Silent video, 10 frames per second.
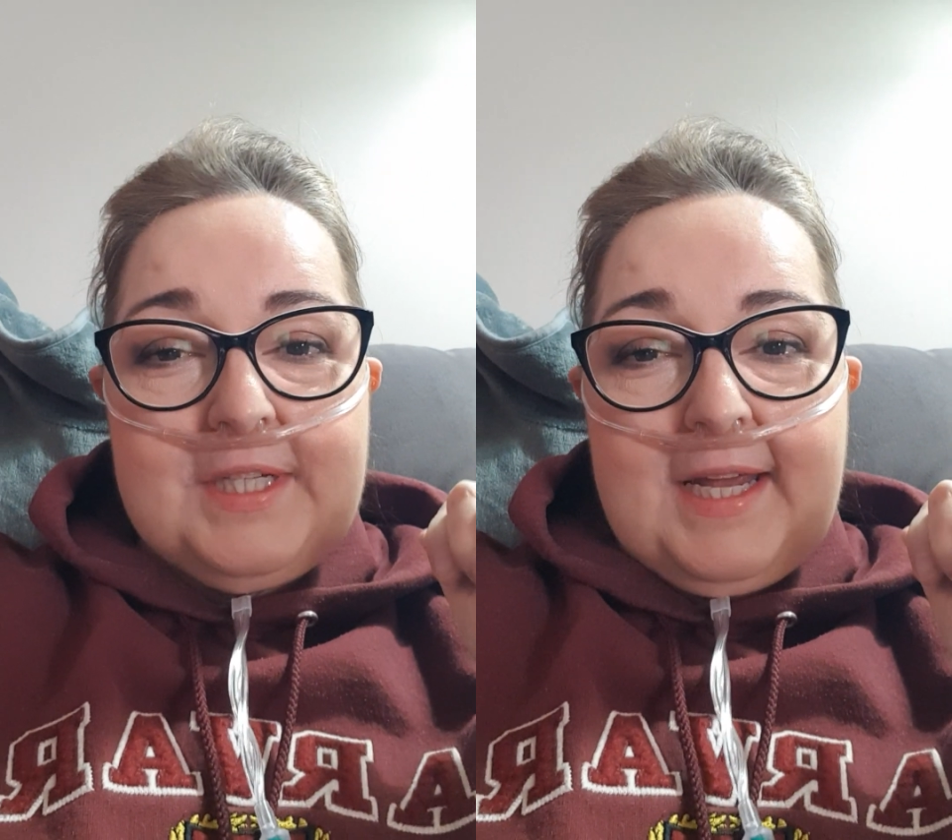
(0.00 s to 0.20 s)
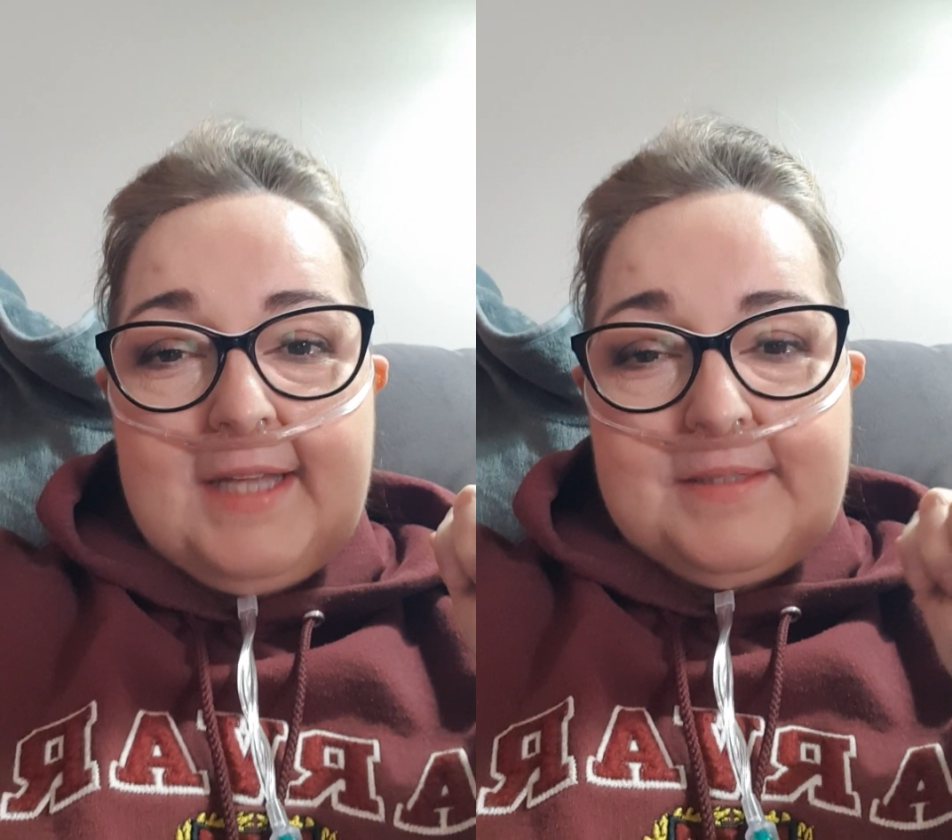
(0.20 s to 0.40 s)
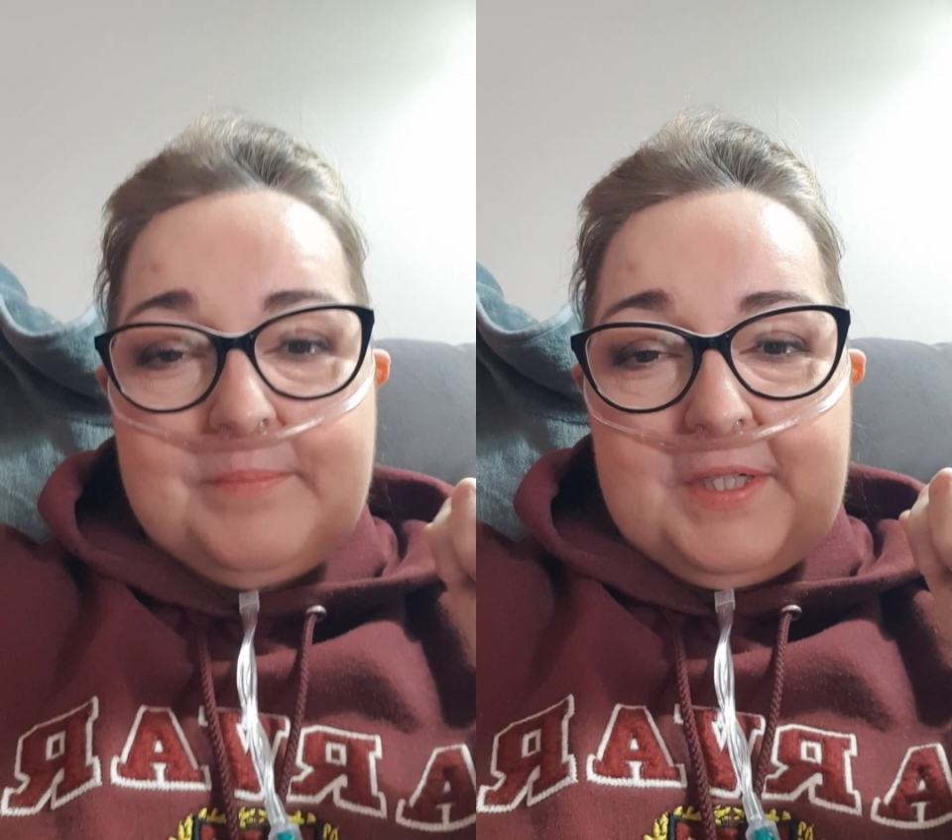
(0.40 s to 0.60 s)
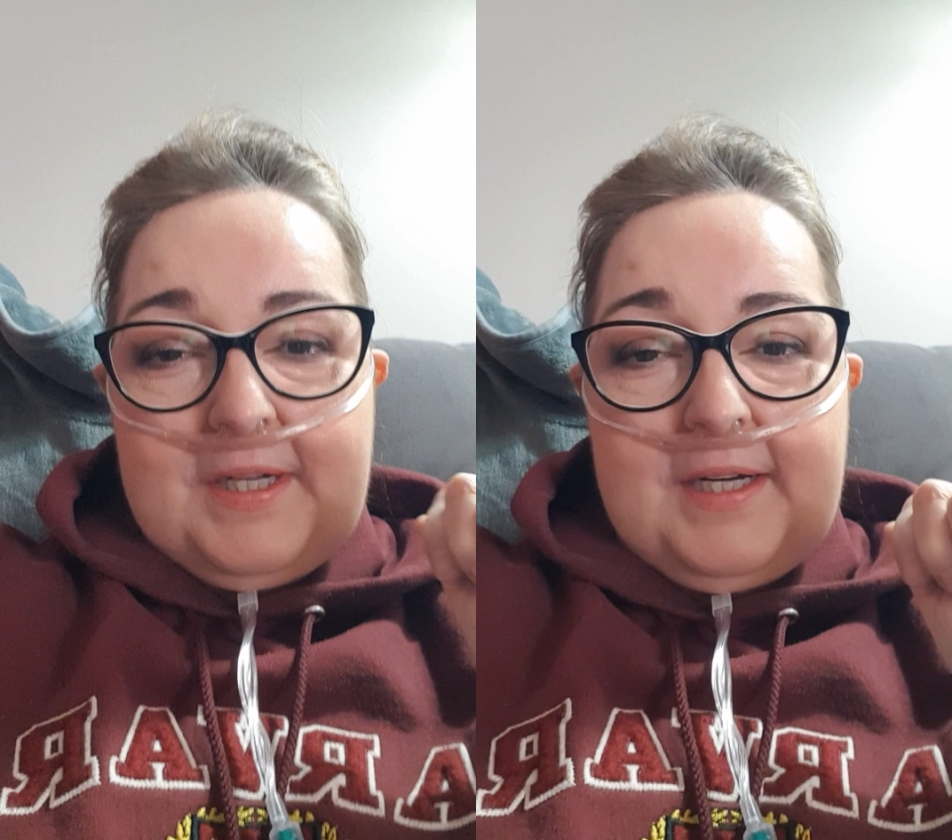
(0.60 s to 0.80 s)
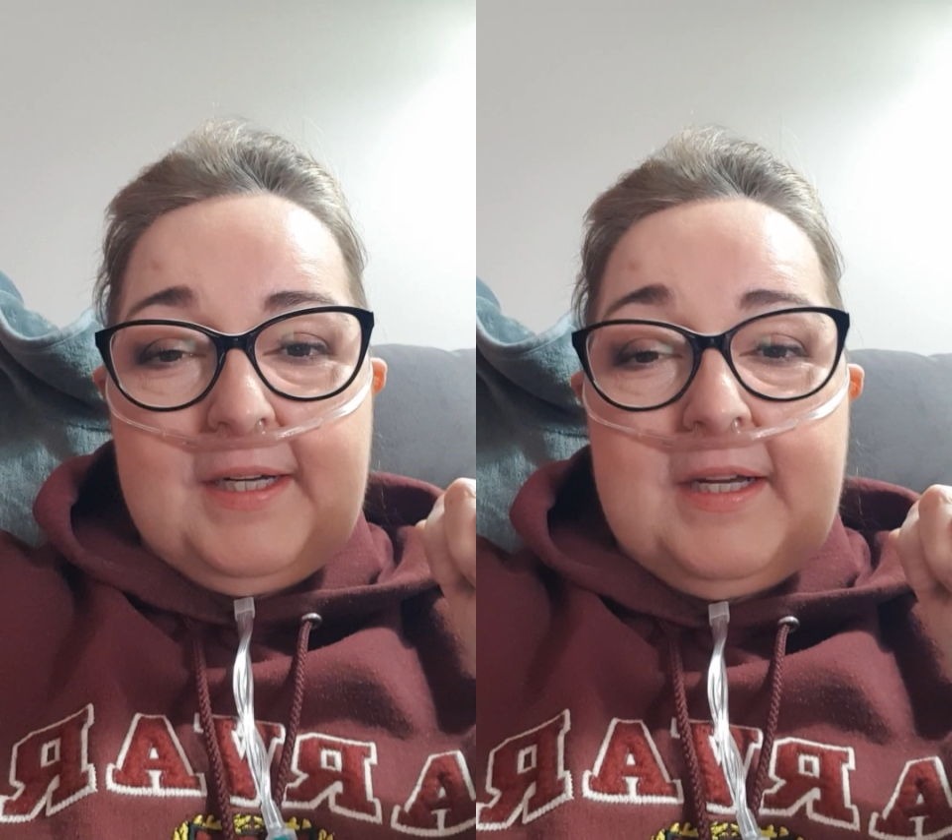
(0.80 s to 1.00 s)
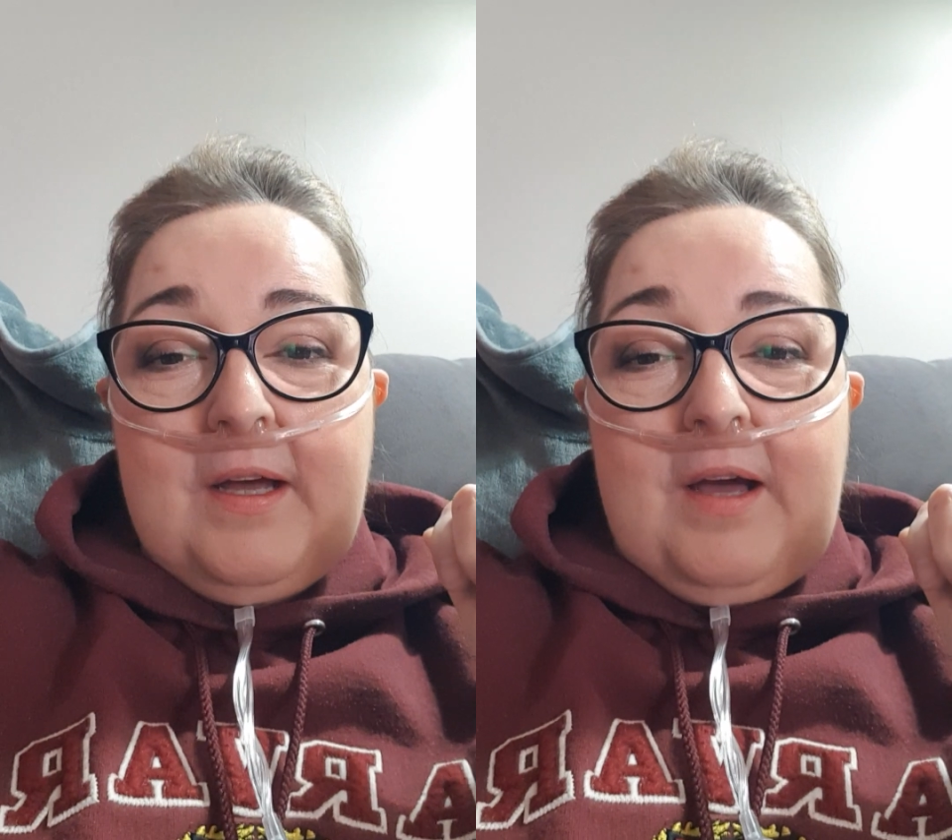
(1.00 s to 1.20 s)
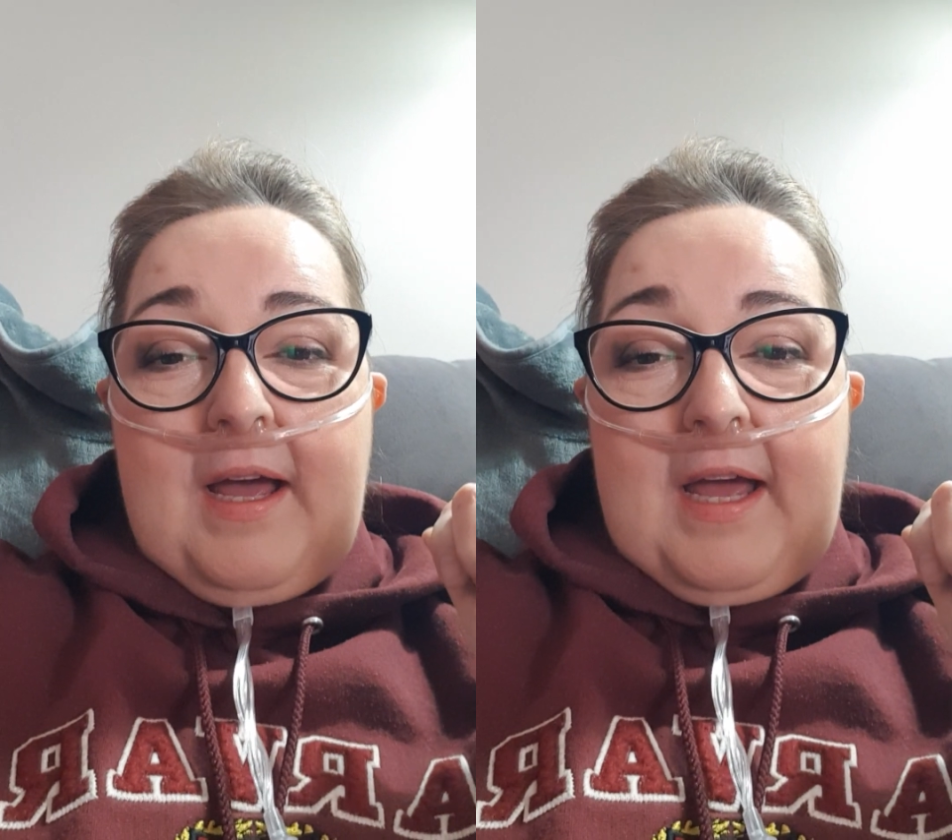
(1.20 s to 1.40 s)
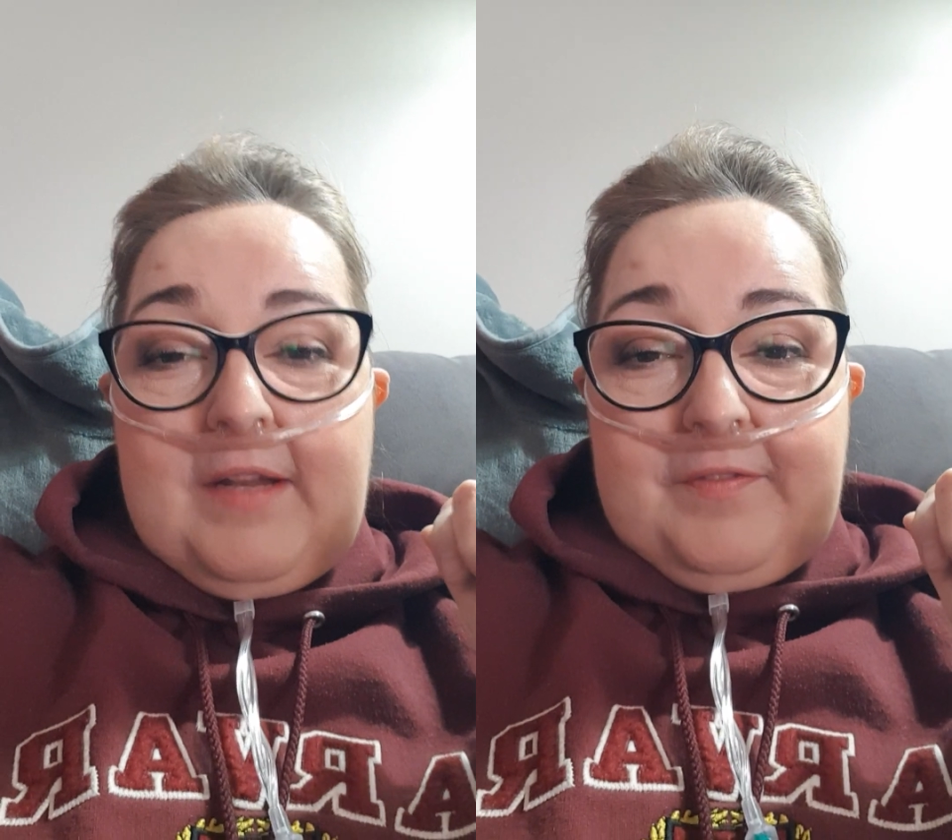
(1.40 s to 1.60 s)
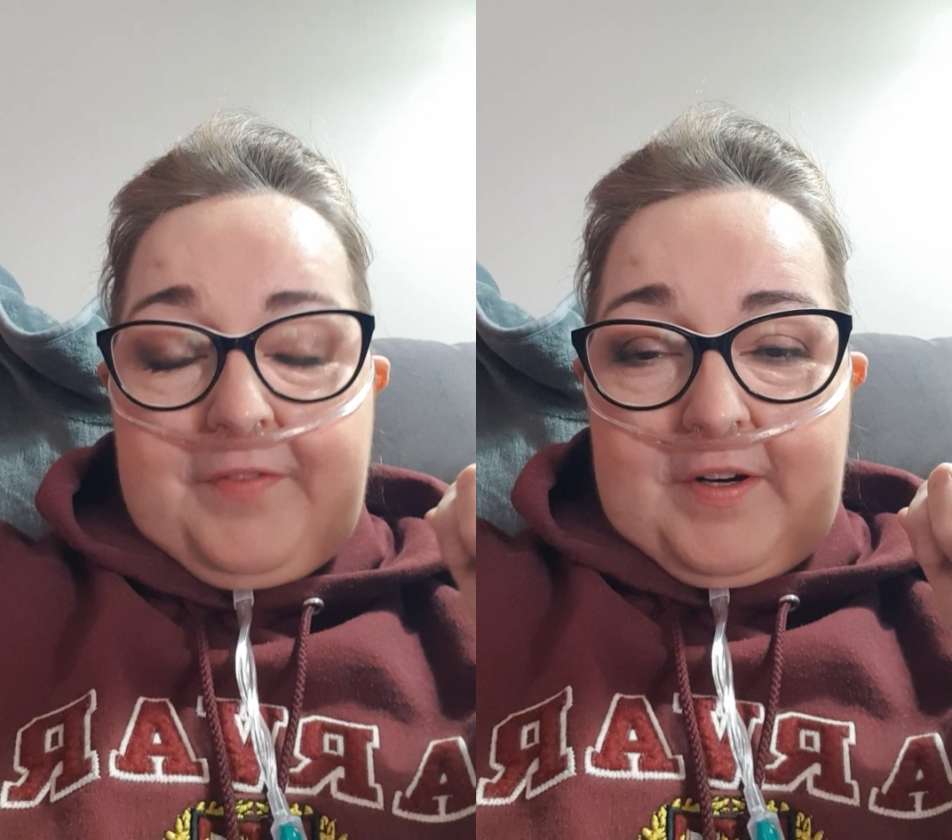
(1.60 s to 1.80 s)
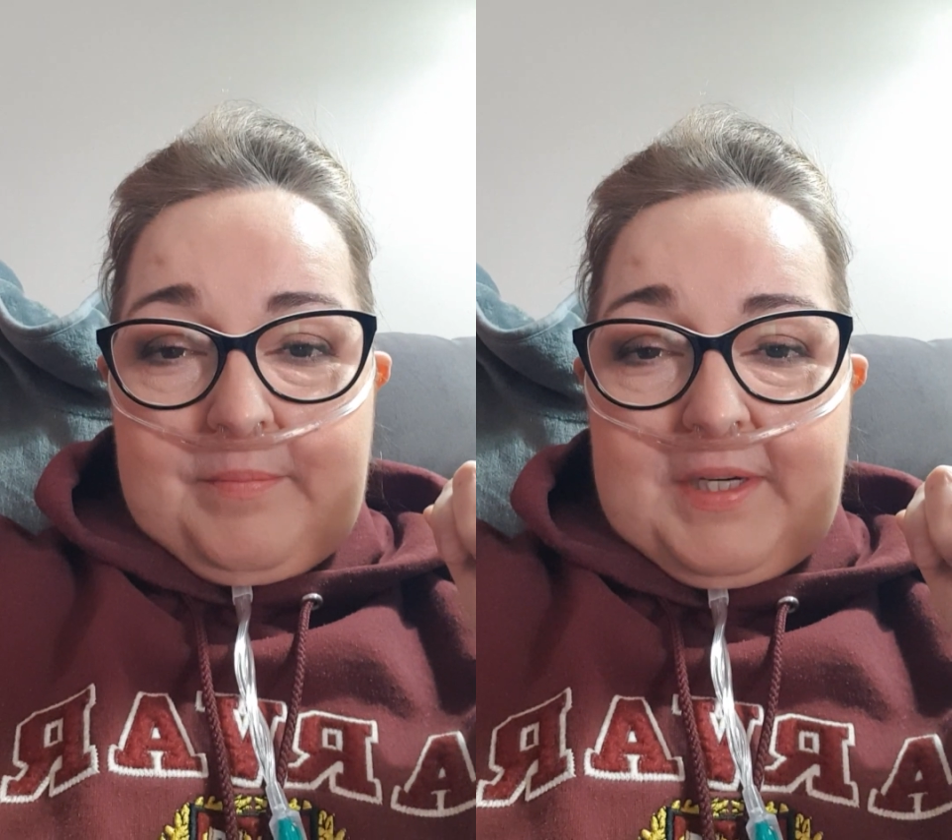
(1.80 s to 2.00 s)
Edinburgh
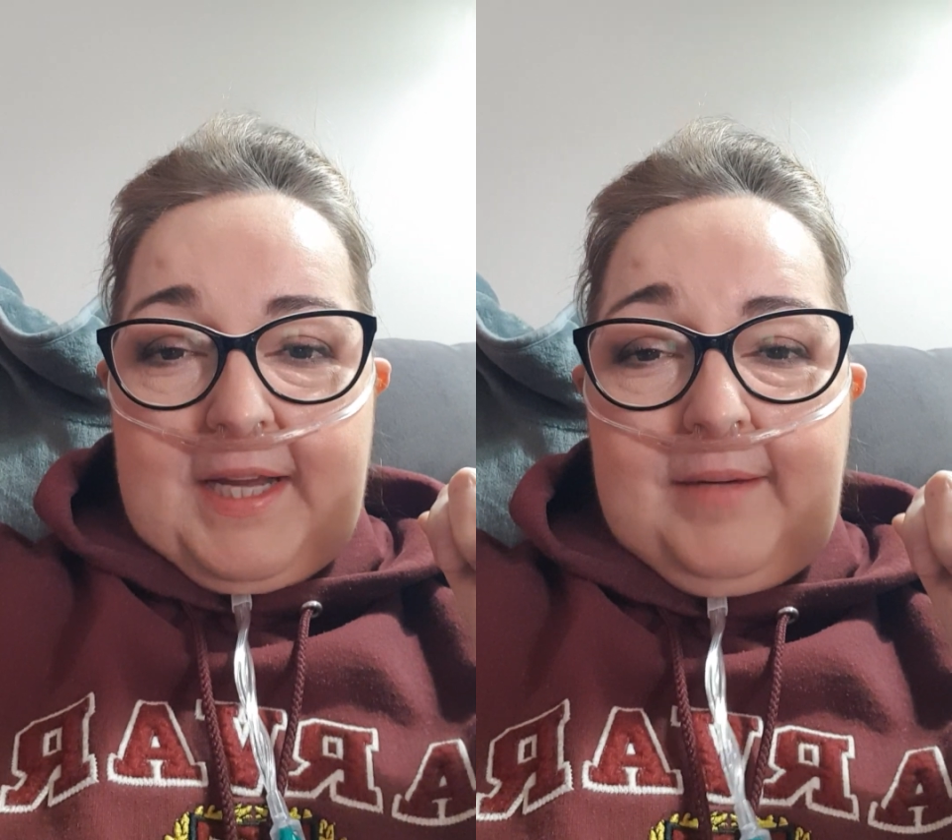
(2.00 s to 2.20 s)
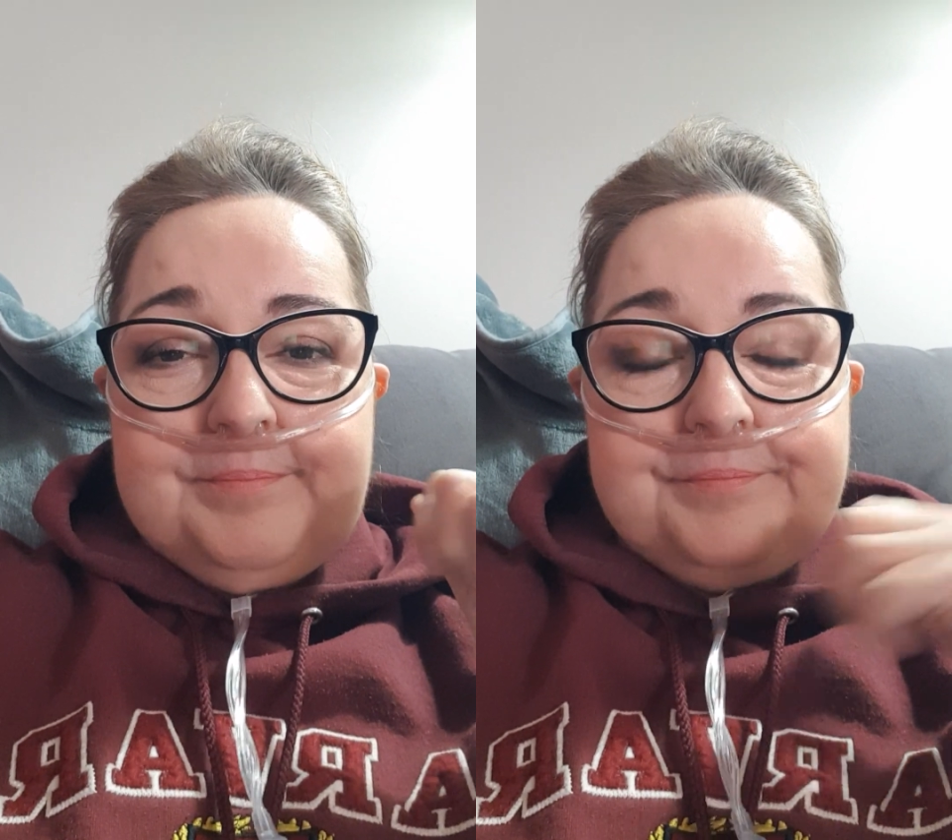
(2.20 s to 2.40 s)
Infirmary,